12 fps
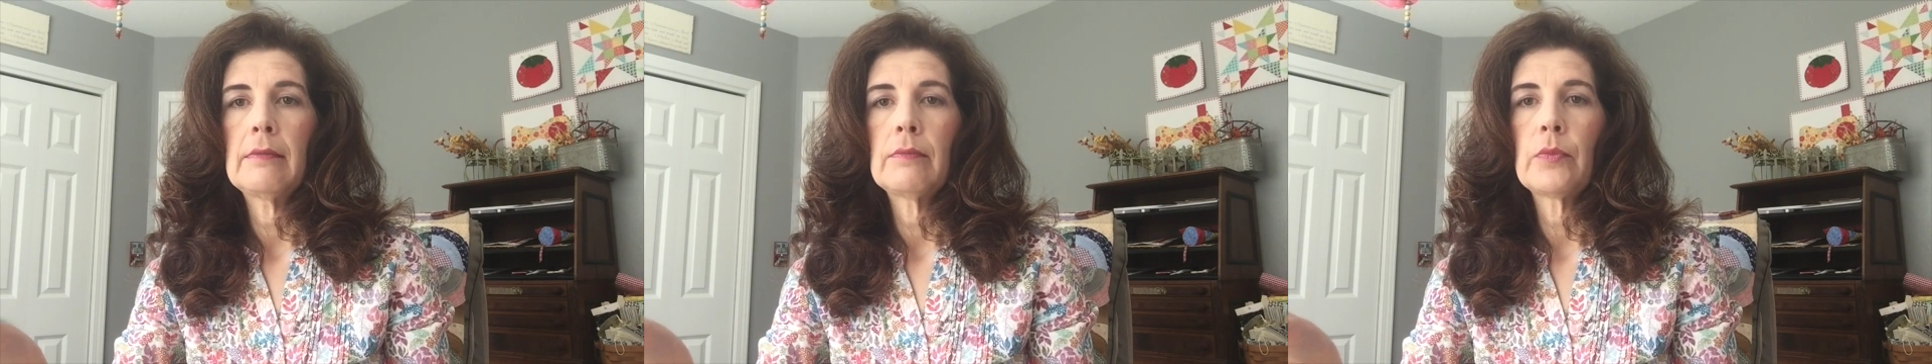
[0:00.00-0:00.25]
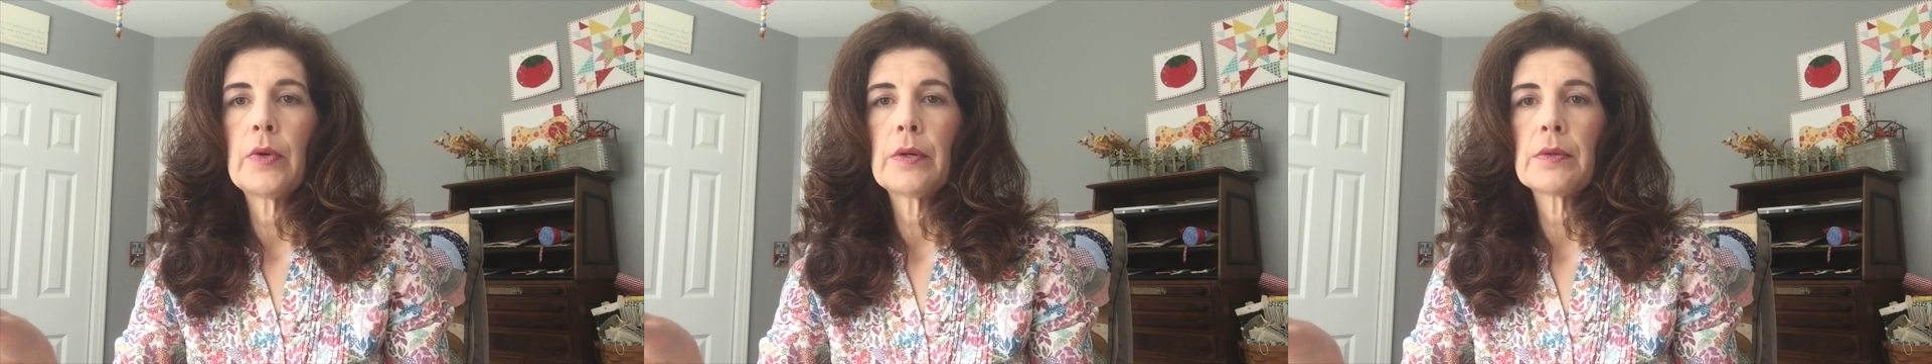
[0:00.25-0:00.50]

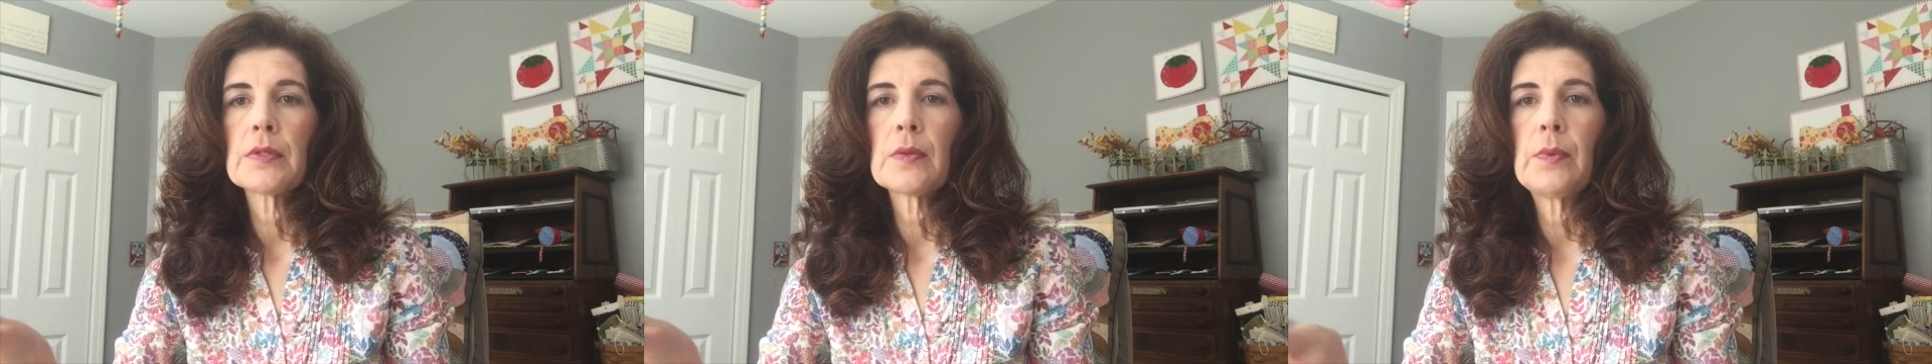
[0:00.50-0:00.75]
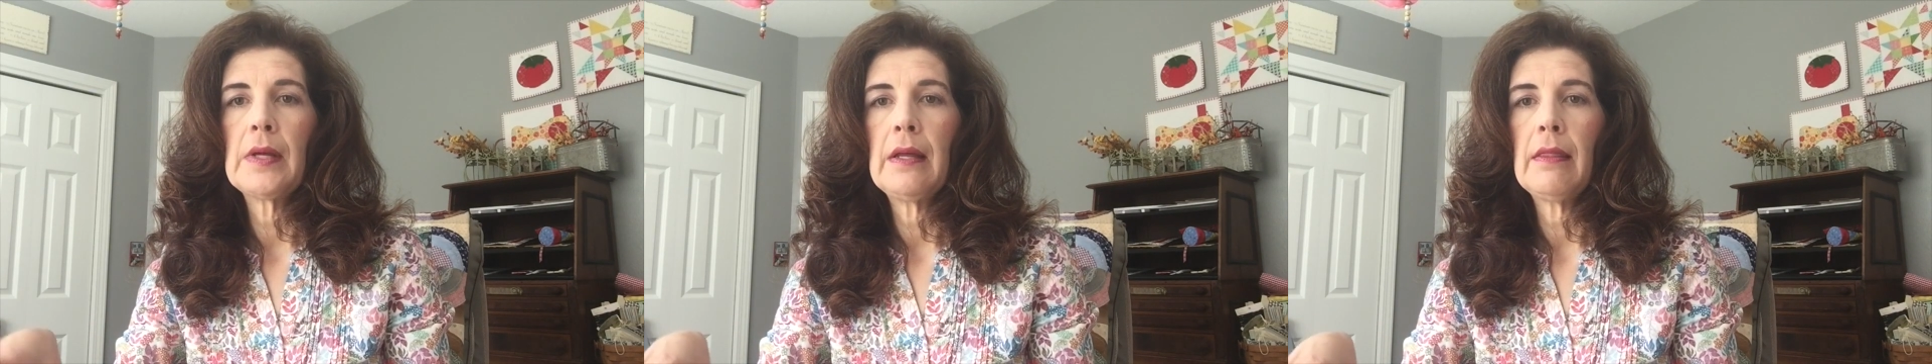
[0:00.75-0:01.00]
works
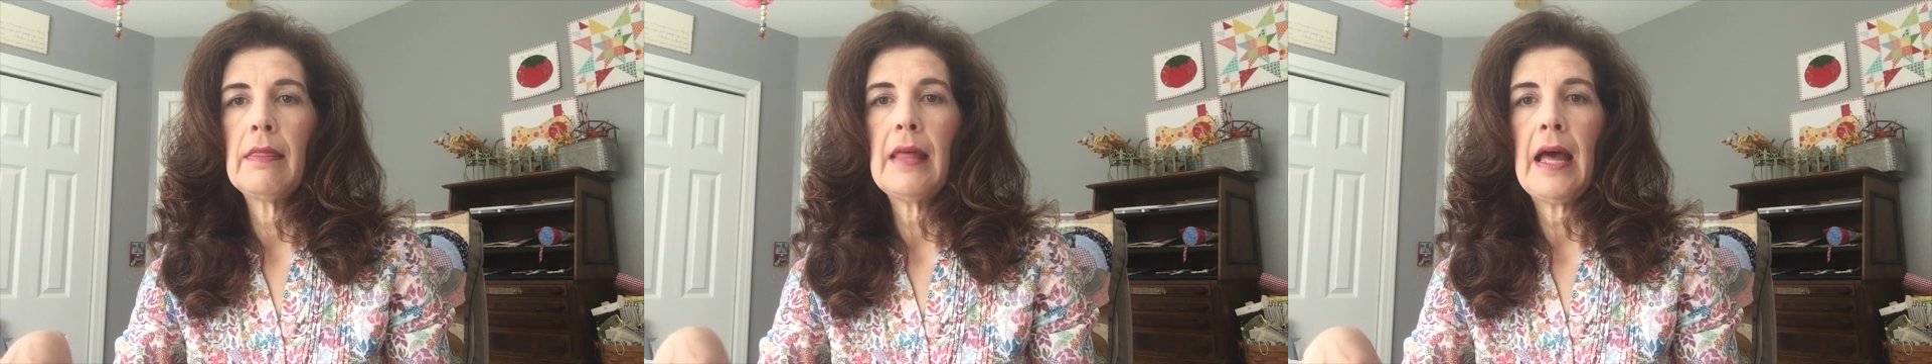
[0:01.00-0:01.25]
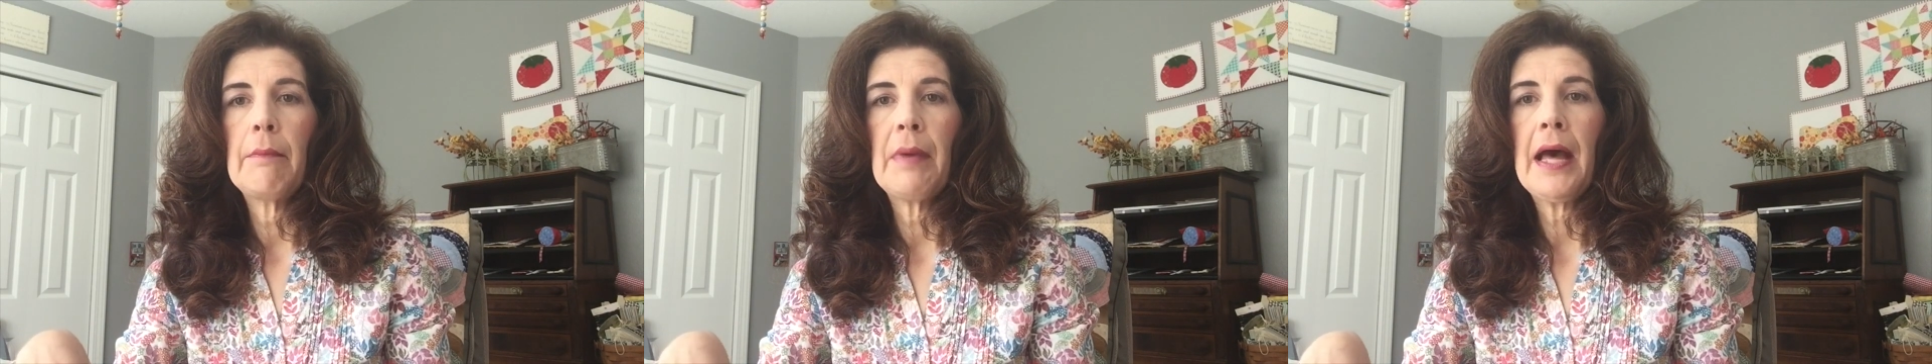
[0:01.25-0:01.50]
with
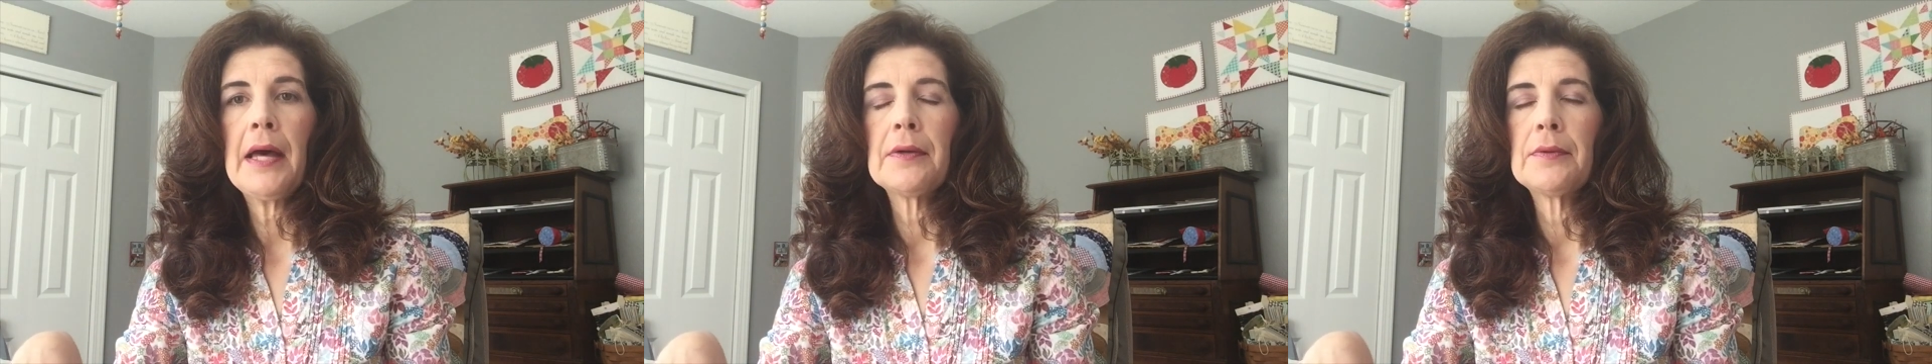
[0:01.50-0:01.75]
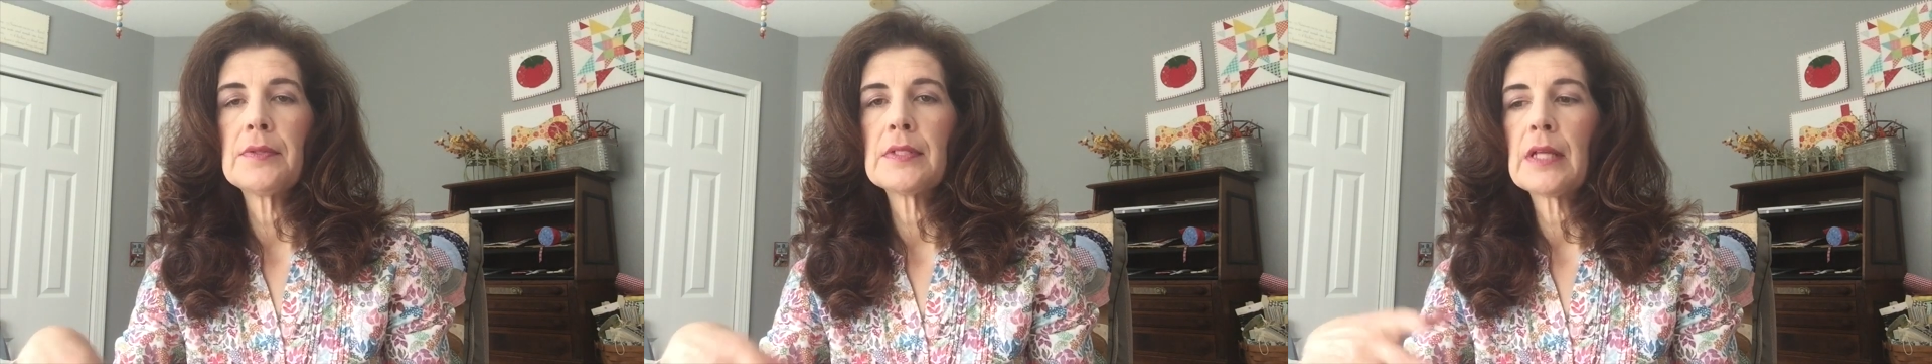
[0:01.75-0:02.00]
that
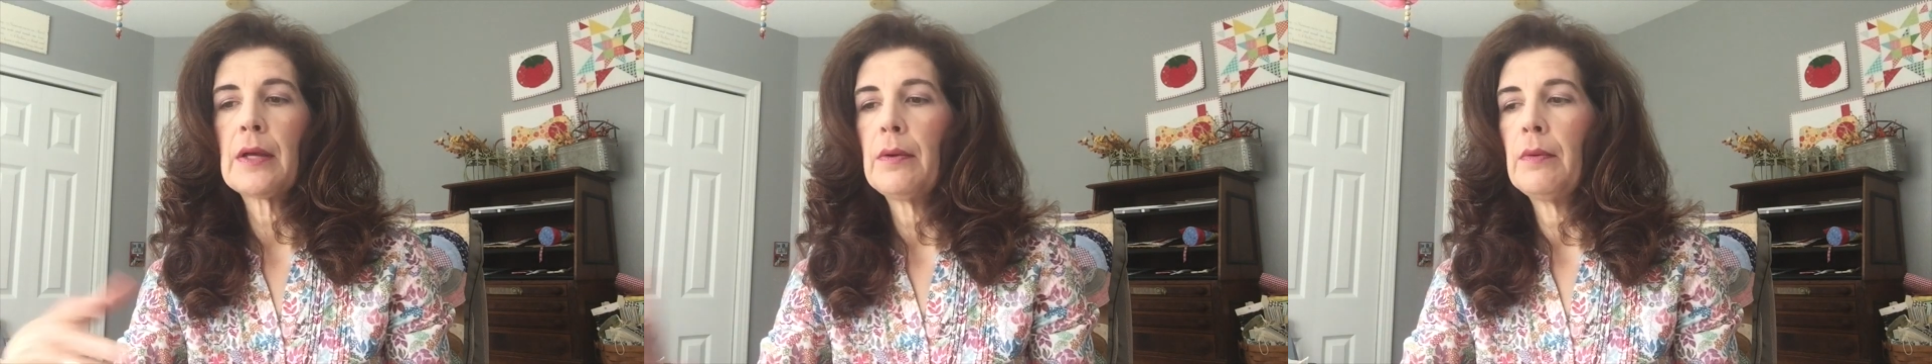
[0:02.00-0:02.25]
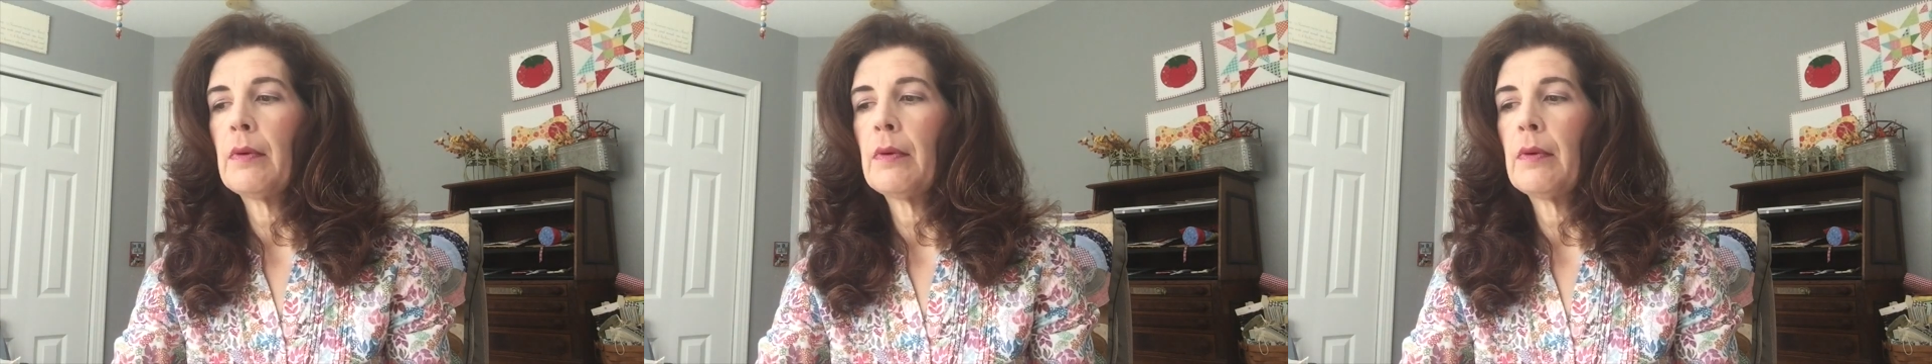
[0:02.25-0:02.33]
pattern. So